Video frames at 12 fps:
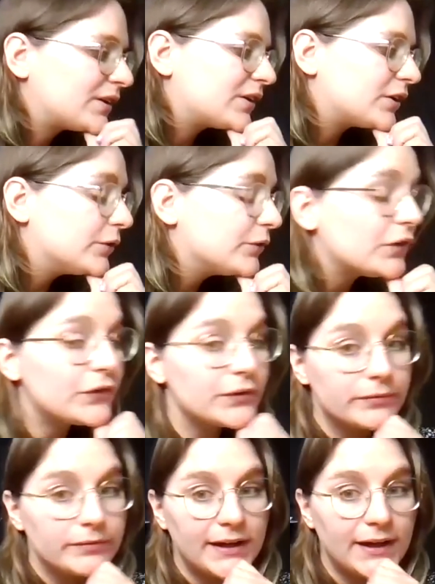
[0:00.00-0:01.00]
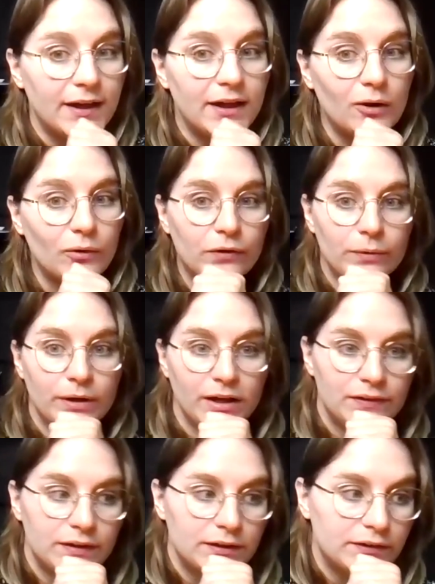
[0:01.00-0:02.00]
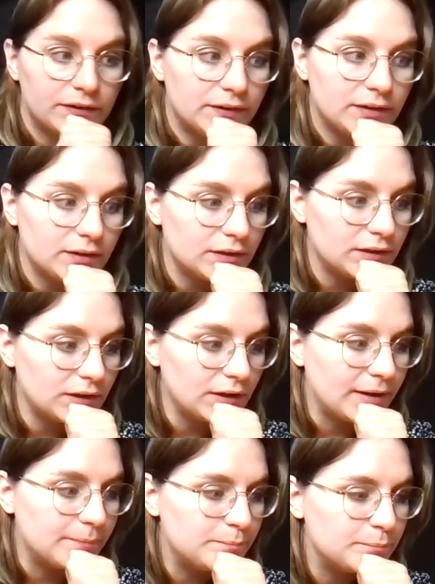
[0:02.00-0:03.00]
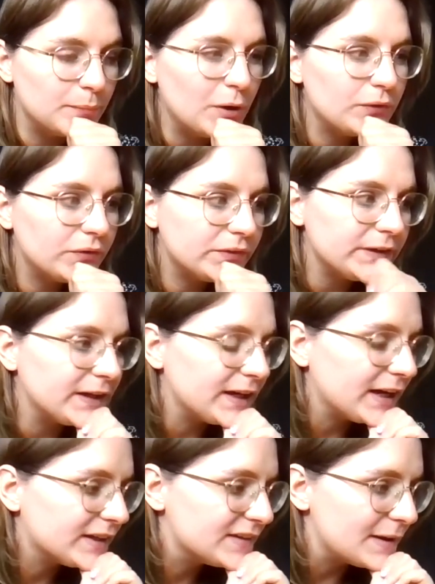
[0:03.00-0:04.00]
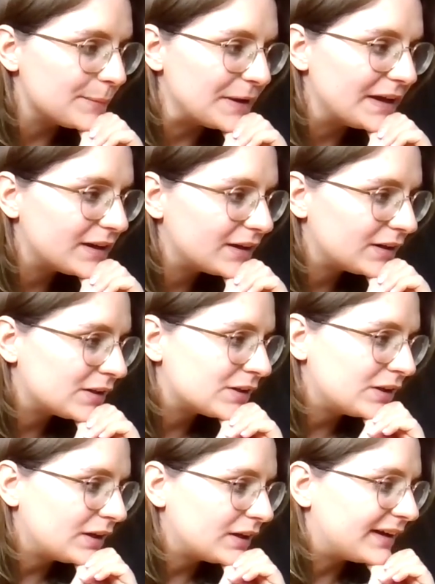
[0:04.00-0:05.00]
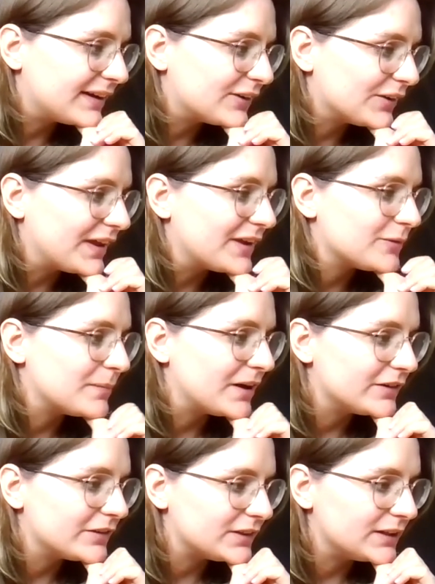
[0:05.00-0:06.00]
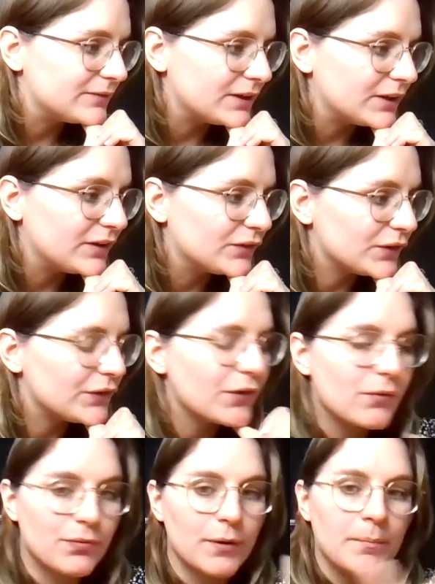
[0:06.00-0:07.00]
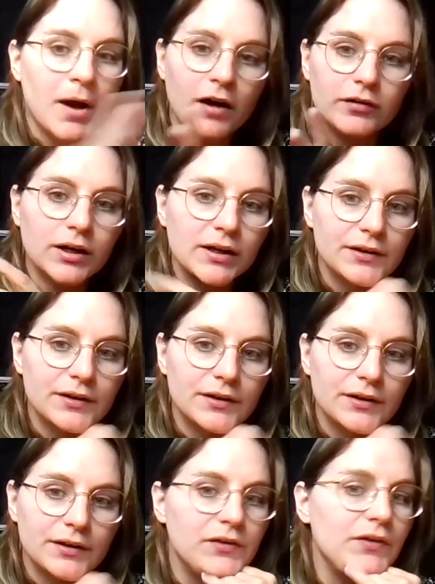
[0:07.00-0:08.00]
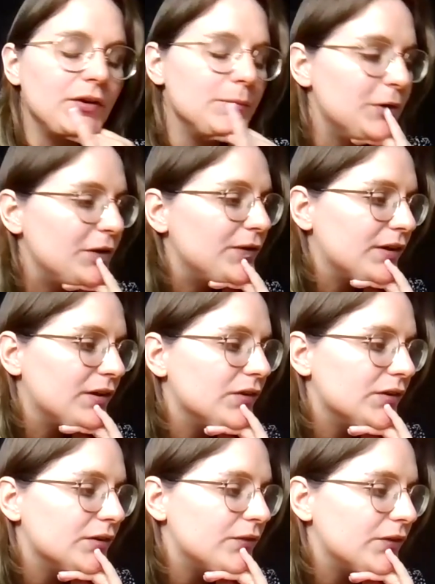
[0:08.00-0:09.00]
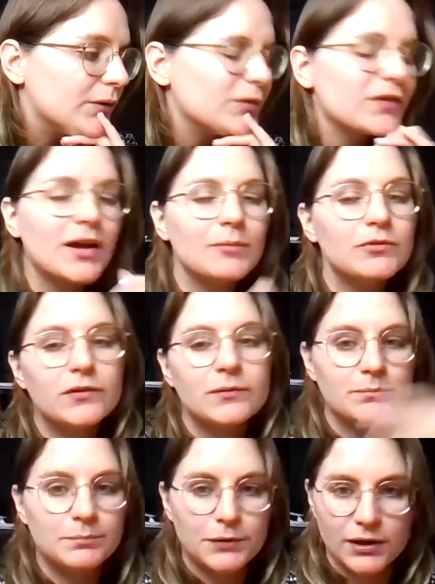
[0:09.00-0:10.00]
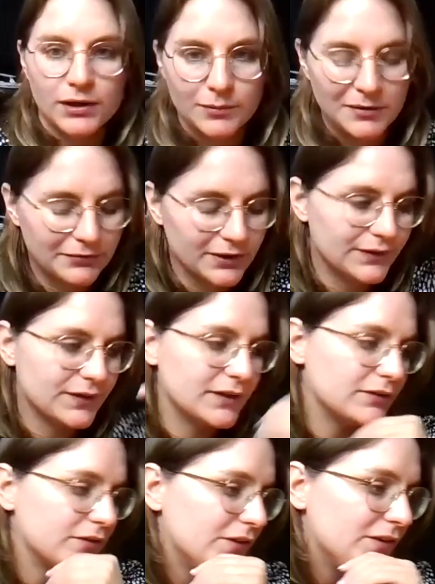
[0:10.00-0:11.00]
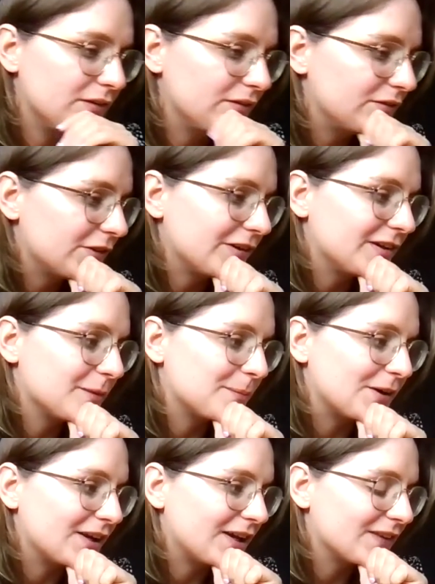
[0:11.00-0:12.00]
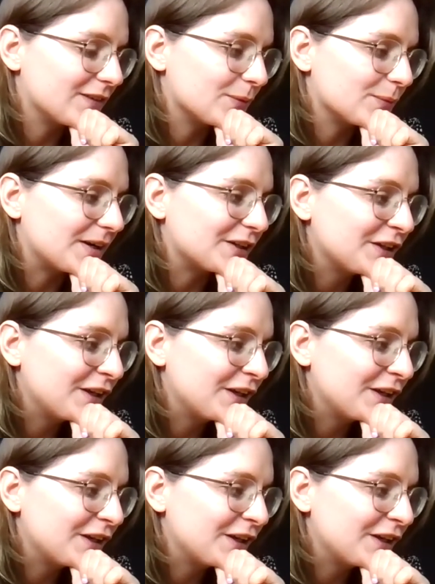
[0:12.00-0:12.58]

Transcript: who's also a writer, also an artist, mostly an academic, called Adam Marich Cleaver. He's also the Mara. He does his own music and stuff. So I'm just plugging all my friends here just during his podcast as well.